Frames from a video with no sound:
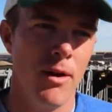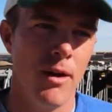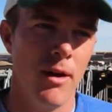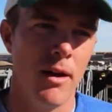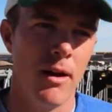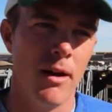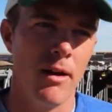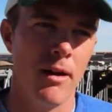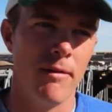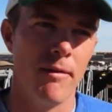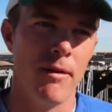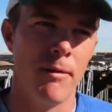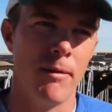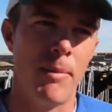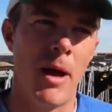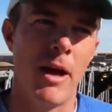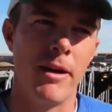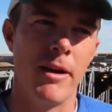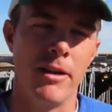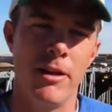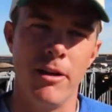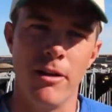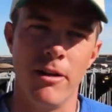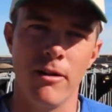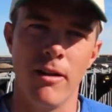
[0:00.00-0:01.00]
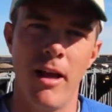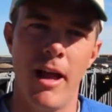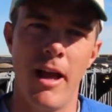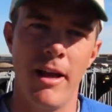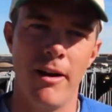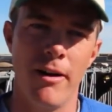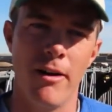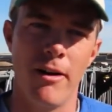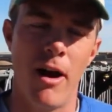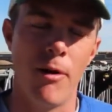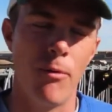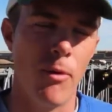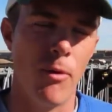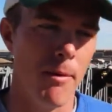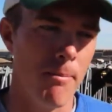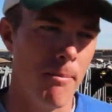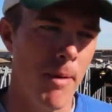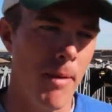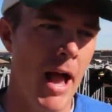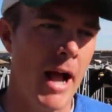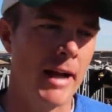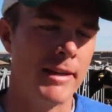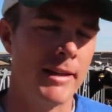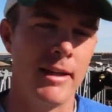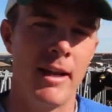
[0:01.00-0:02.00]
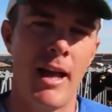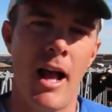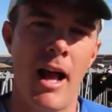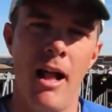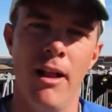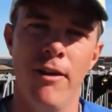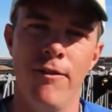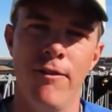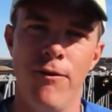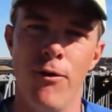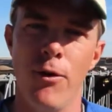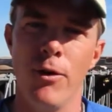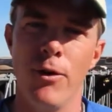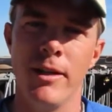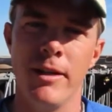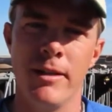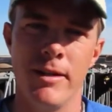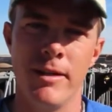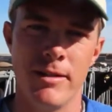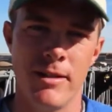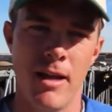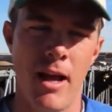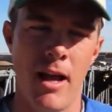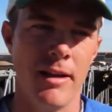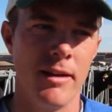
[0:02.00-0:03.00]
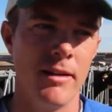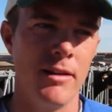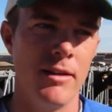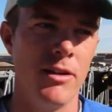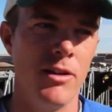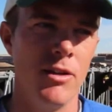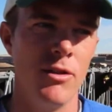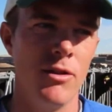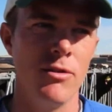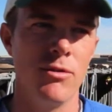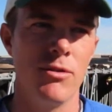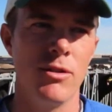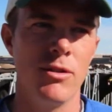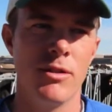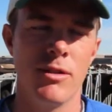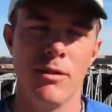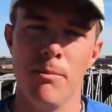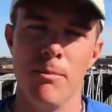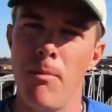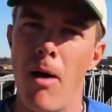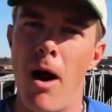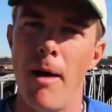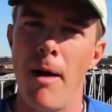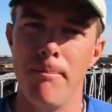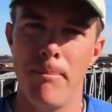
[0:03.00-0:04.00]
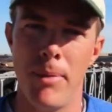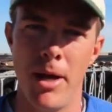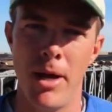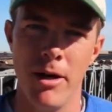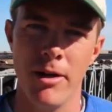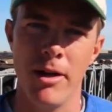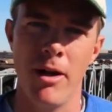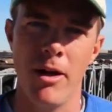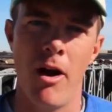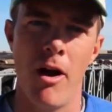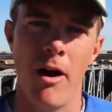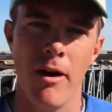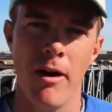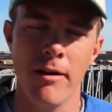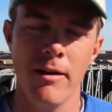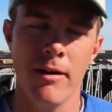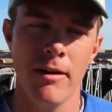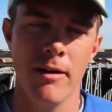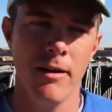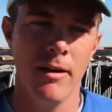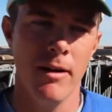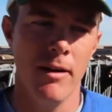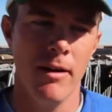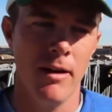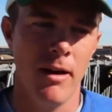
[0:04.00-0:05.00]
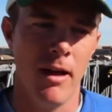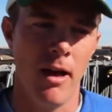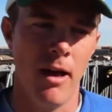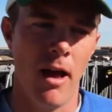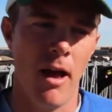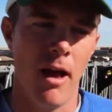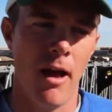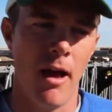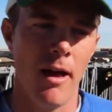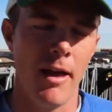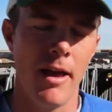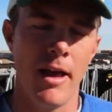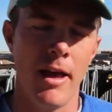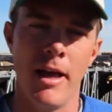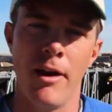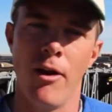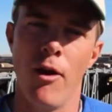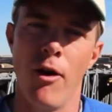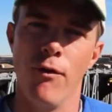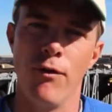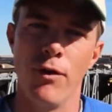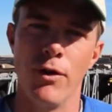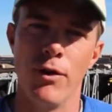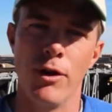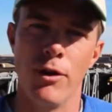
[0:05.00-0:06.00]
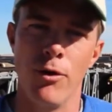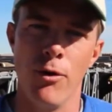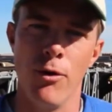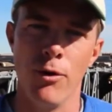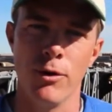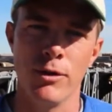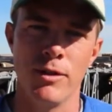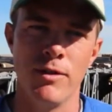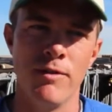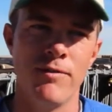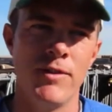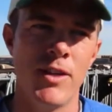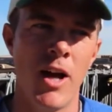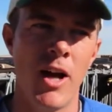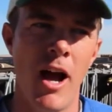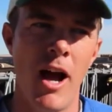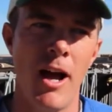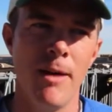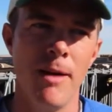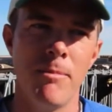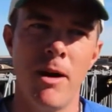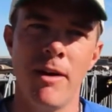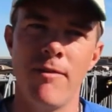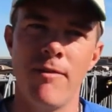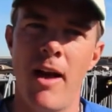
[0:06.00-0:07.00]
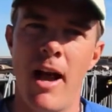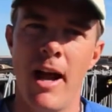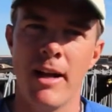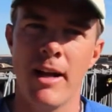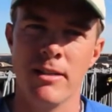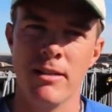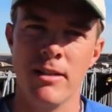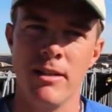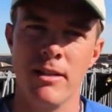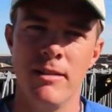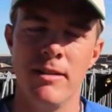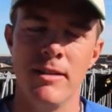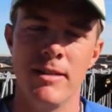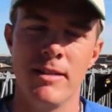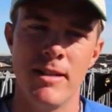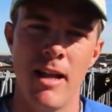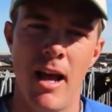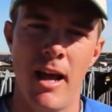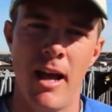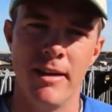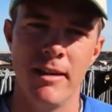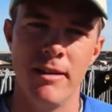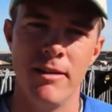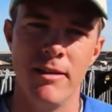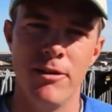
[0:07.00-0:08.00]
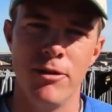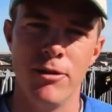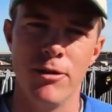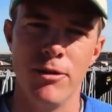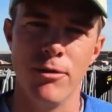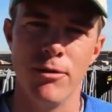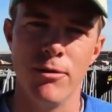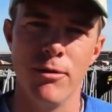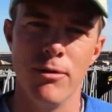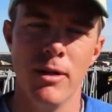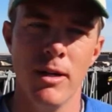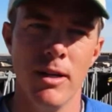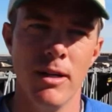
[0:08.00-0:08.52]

About a year later, I went back to California and decided to use some Montbéliard, and over the course of time I've actually decided to